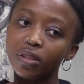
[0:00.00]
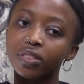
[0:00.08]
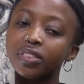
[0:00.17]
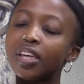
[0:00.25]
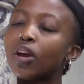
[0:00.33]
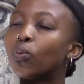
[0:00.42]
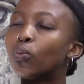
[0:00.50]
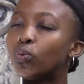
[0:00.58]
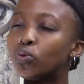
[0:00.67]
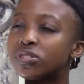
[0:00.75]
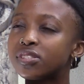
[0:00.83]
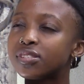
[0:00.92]

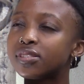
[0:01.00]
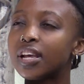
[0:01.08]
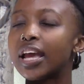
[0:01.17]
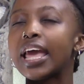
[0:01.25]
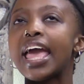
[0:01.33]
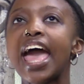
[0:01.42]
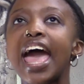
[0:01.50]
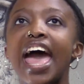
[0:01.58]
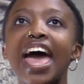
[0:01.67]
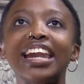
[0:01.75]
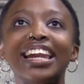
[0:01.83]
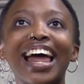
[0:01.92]
wounds. Yeah.
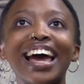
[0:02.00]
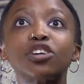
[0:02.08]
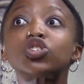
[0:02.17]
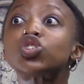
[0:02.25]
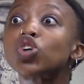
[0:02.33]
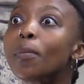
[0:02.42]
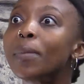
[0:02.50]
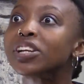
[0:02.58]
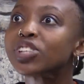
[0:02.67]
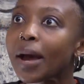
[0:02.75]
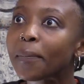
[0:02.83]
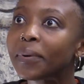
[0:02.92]
And like so much
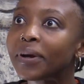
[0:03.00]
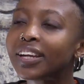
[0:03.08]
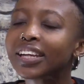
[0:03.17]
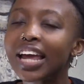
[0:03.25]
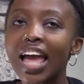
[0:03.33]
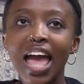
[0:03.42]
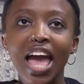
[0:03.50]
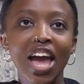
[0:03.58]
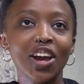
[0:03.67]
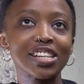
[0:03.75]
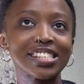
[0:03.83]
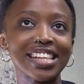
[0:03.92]
happened.
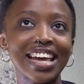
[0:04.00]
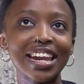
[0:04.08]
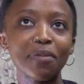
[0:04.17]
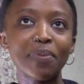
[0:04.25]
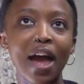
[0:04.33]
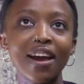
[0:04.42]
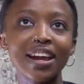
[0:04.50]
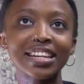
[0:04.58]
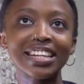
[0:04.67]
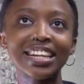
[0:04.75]
Because then apparently